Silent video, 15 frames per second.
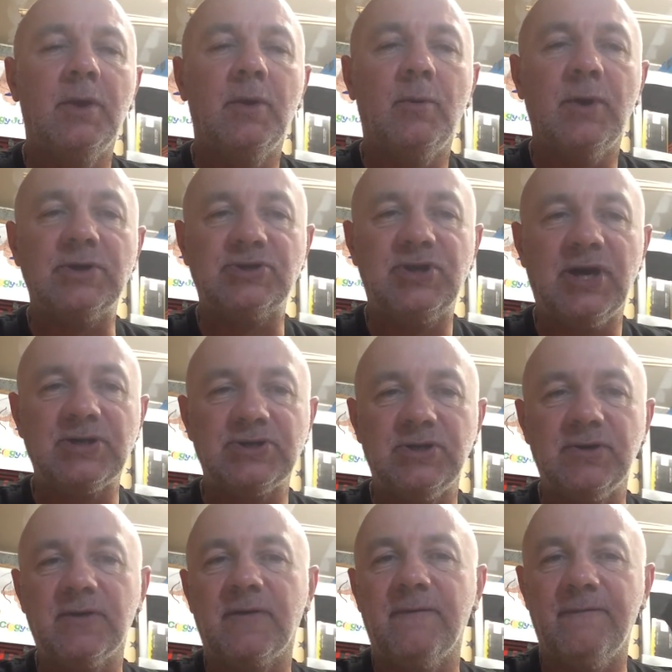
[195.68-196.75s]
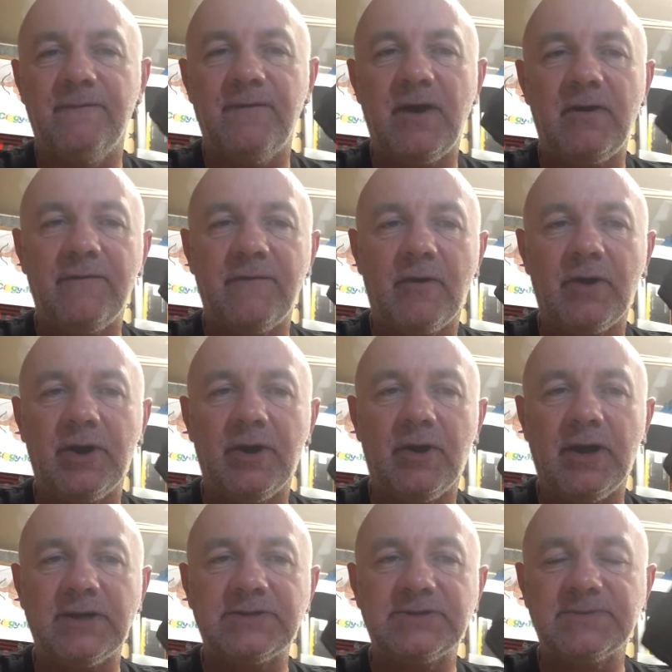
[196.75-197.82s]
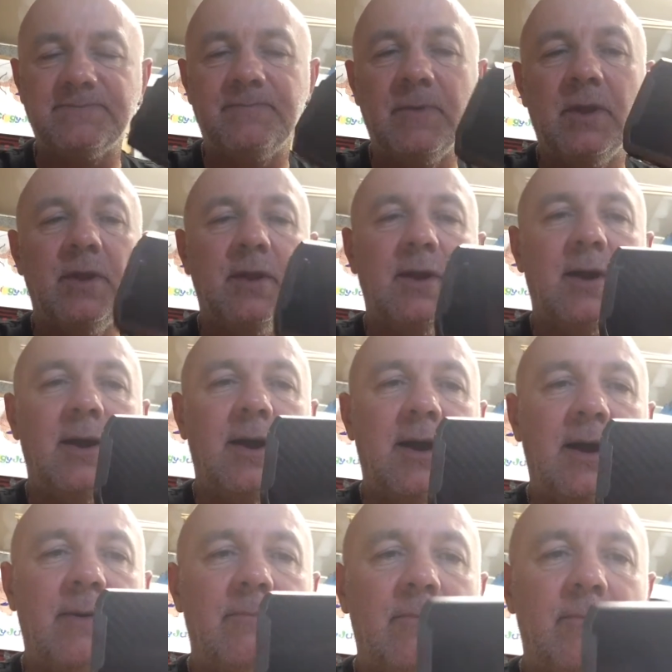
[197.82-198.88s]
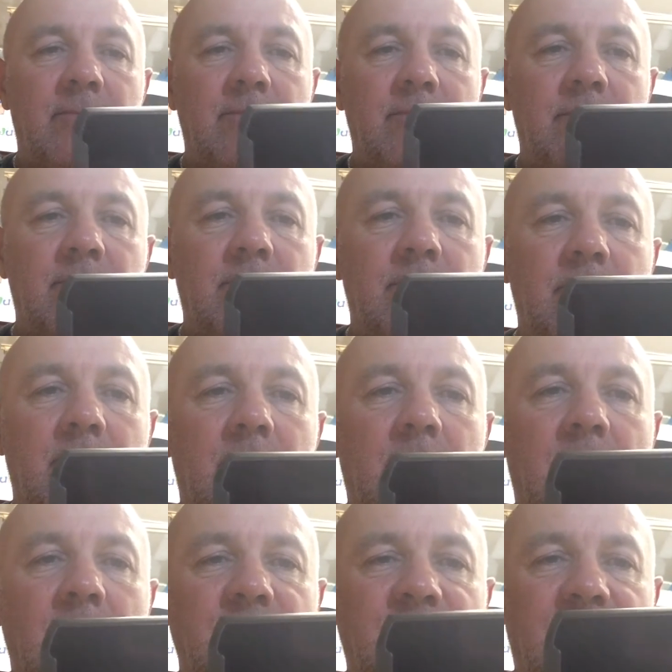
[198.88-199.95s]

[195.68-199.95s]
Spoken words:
which does look very, very nice. I was